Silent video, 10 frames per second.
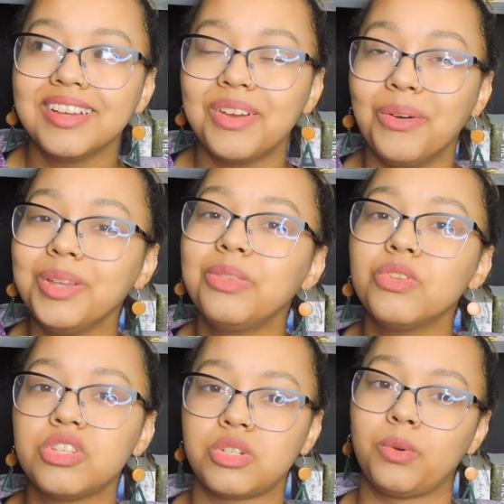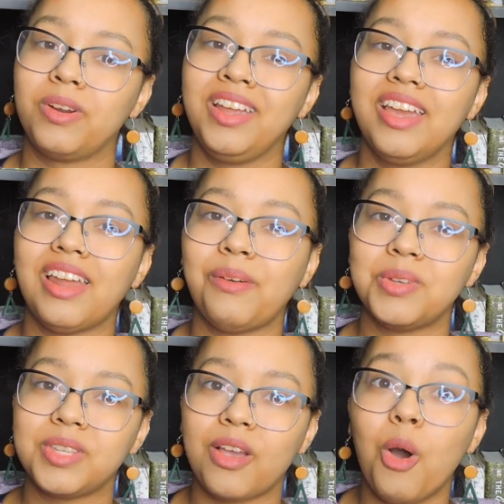going through the story and I
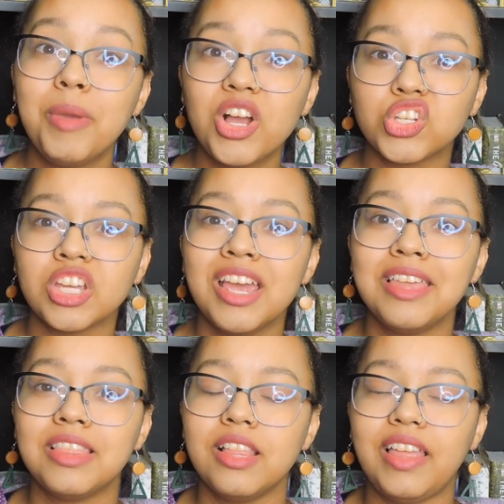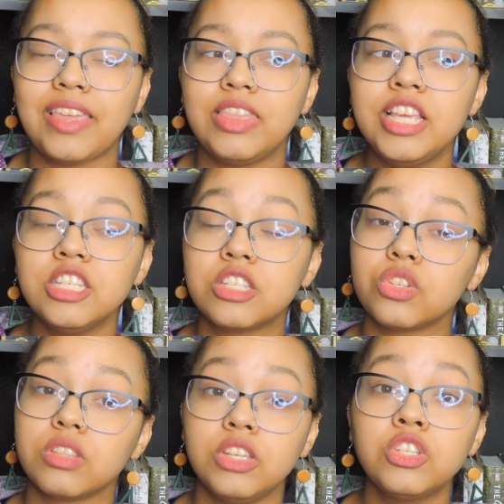was like, oh my gosh, like
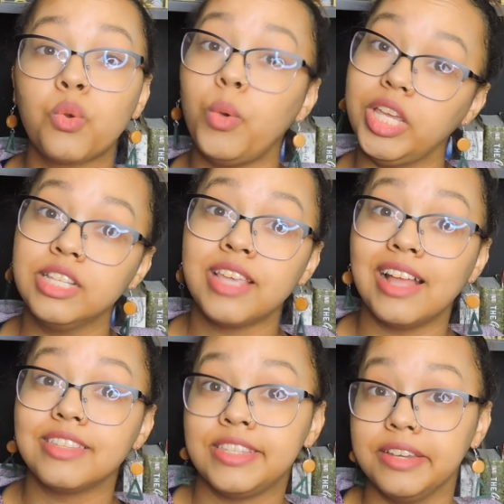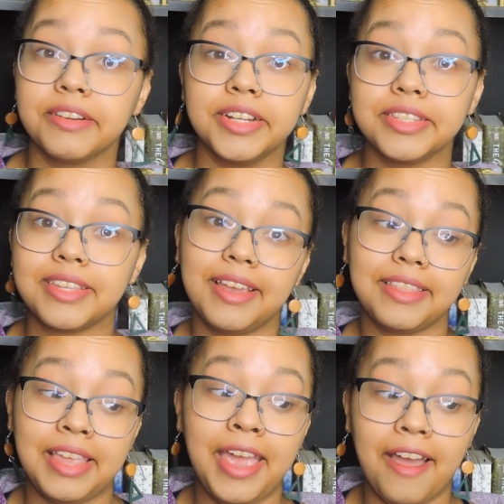these queens had secrets.
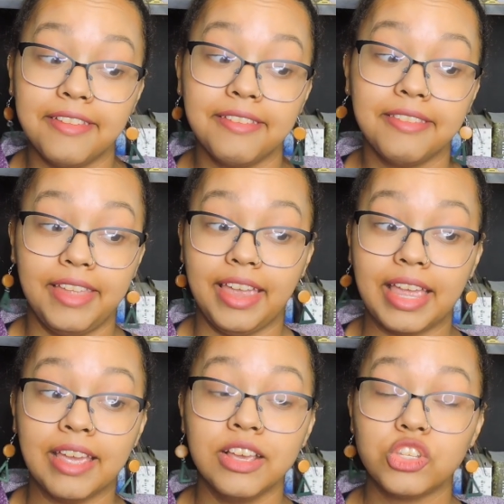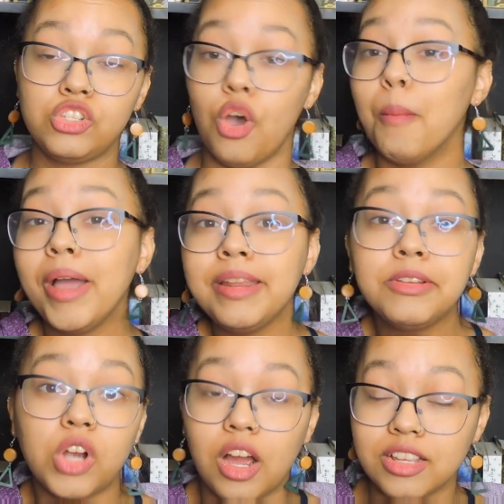Like they had like so
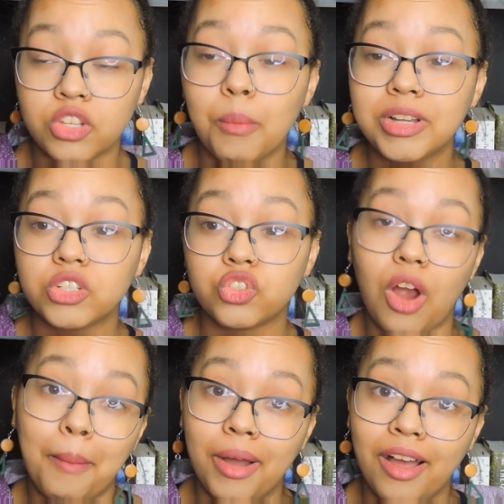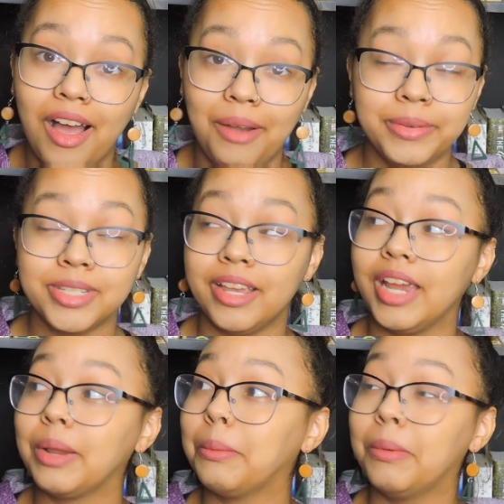much drama. I was
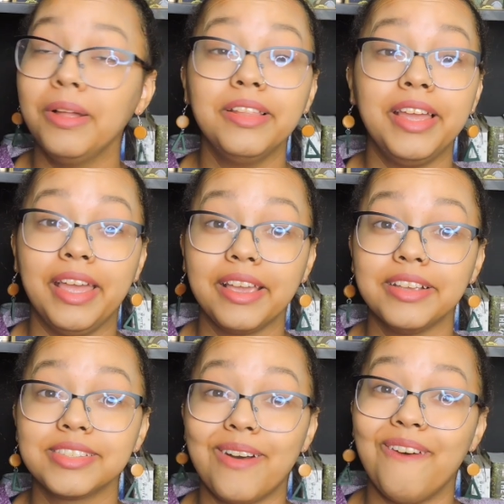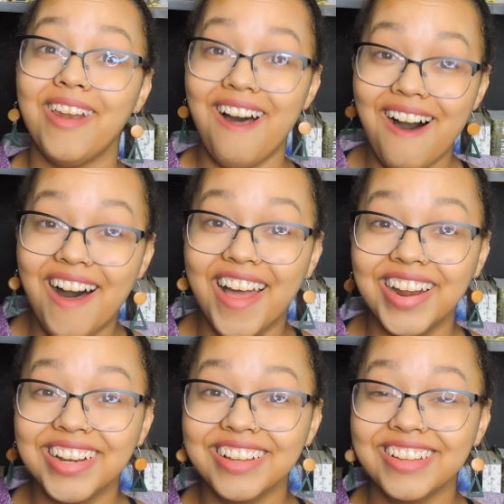like, what the heck is going
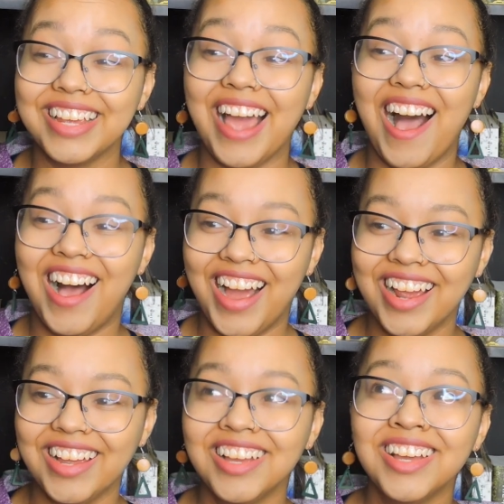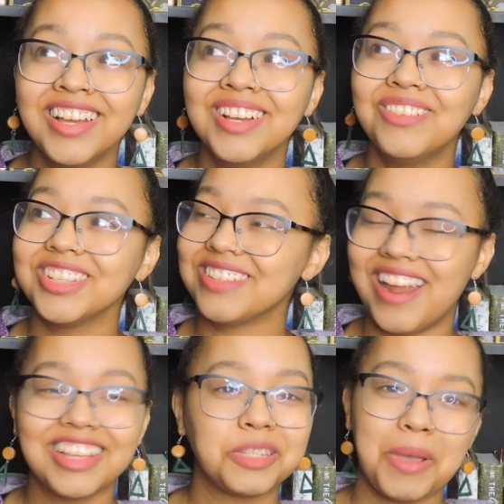on? Like, I was
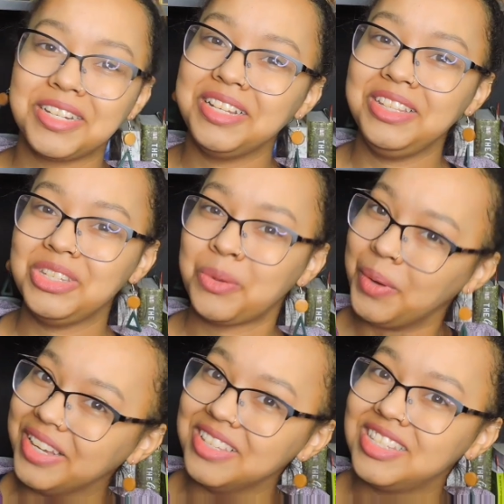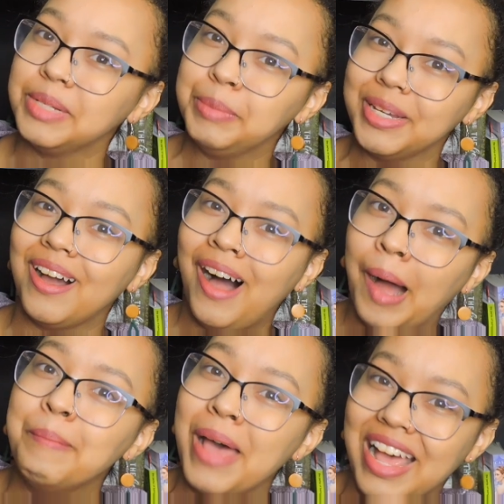not expecting these queens to be a
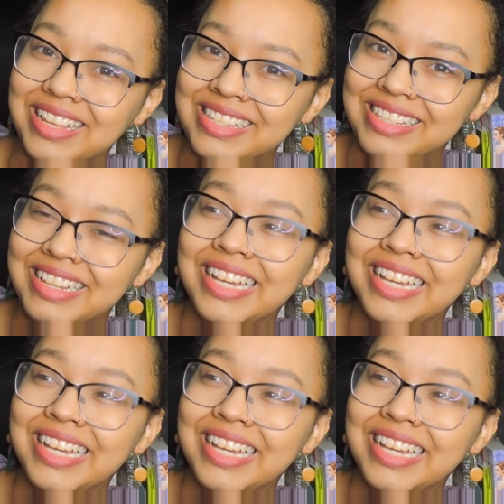hot mess,